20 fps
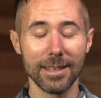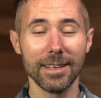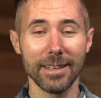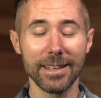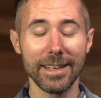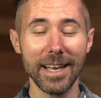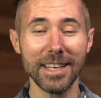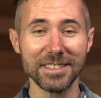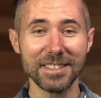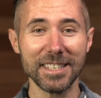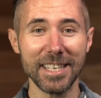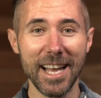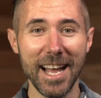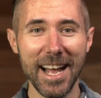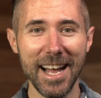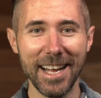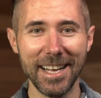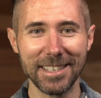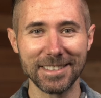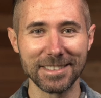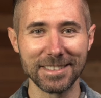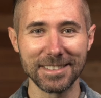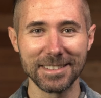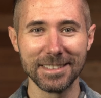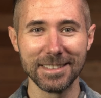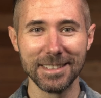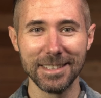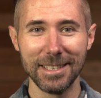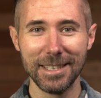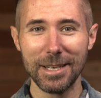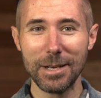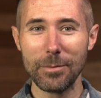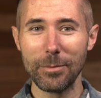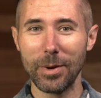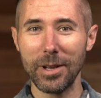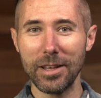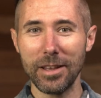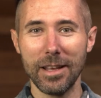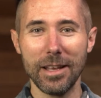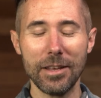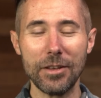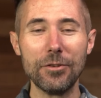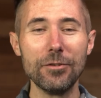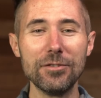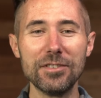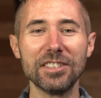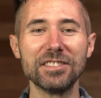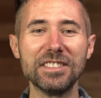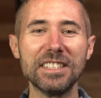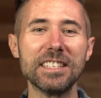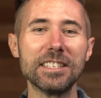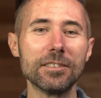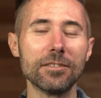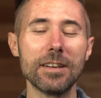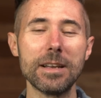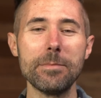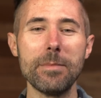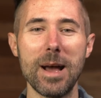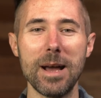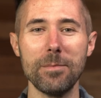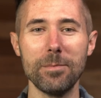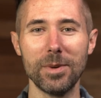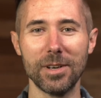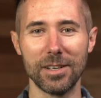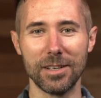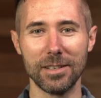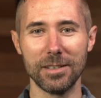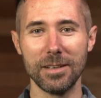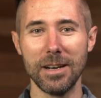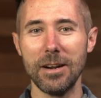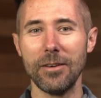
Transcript: Yes, he has. But you just need to remember.